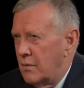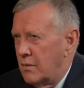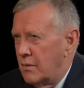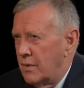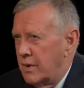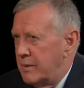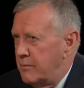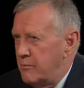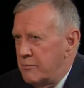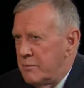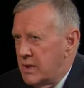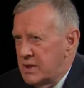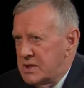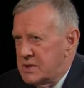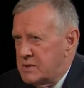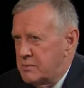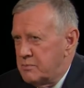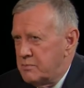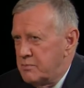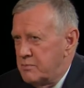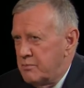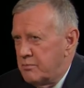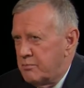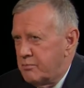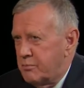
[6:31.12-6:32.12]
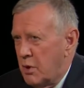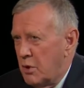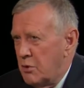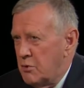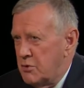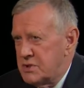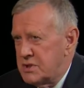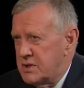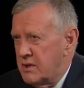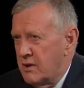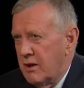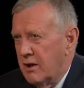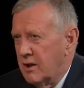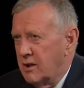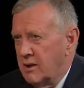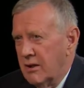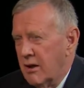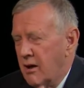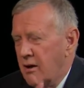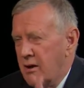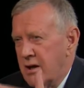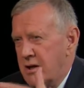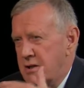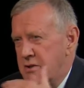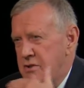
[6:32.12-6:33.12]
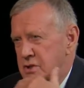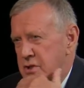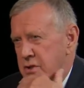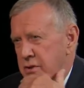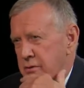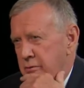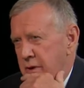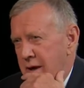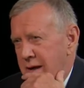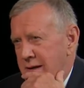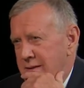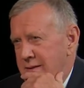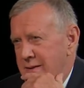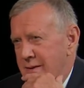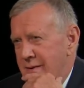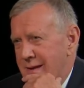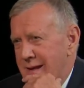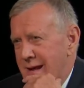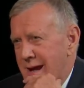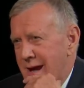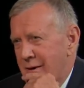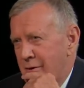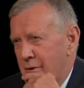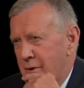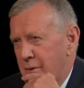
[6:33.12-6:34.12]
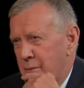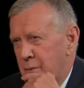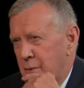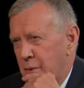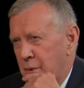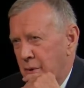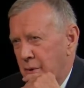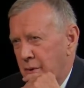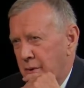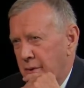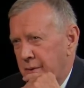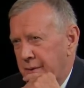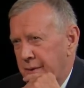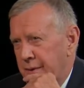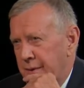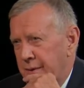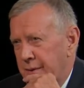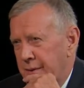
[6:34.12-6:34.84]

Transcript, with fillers: It must pose a large threat to the Arab world.